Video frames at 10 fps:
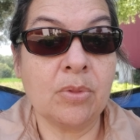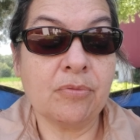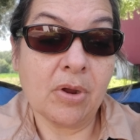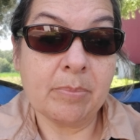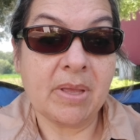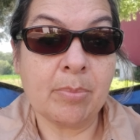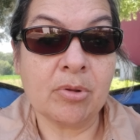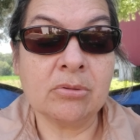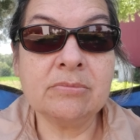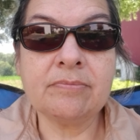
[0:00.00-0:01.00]
front
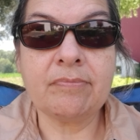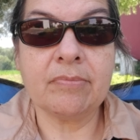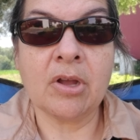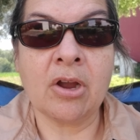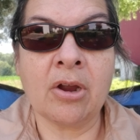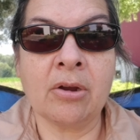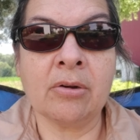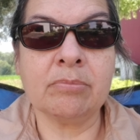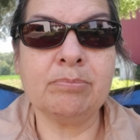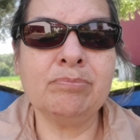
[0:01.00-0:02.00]
people
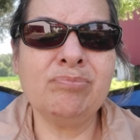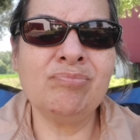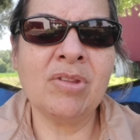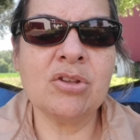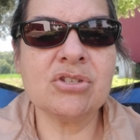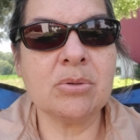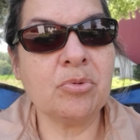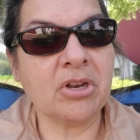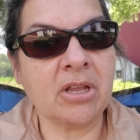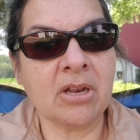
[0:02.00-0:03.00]
are usually
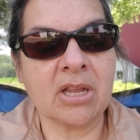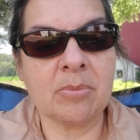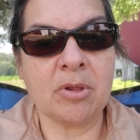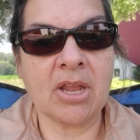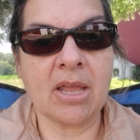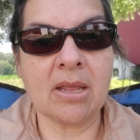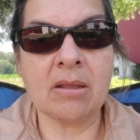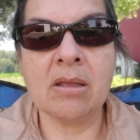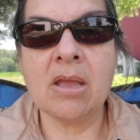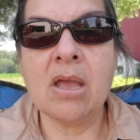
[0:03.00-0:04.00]
pretty good at communicating.
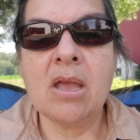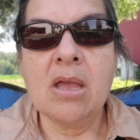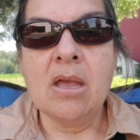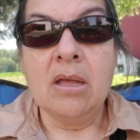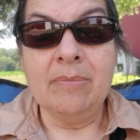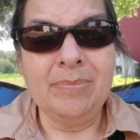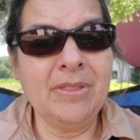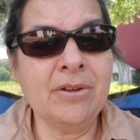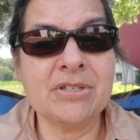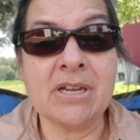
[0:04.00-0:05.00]

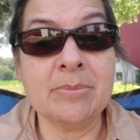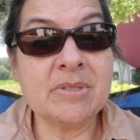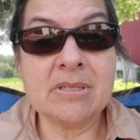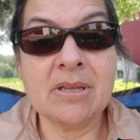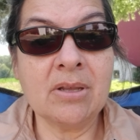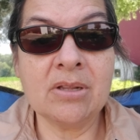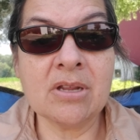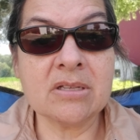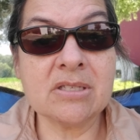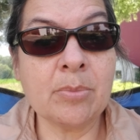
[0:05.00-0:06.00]
There are times
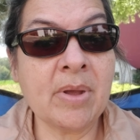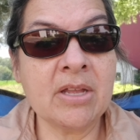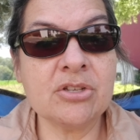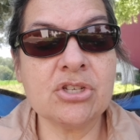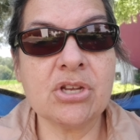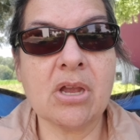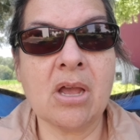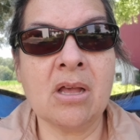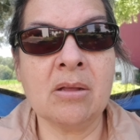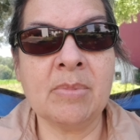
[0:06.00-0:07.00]
not so much.
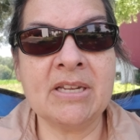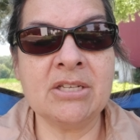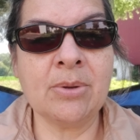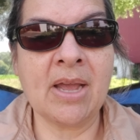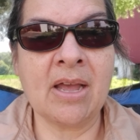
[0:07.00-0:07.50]
I do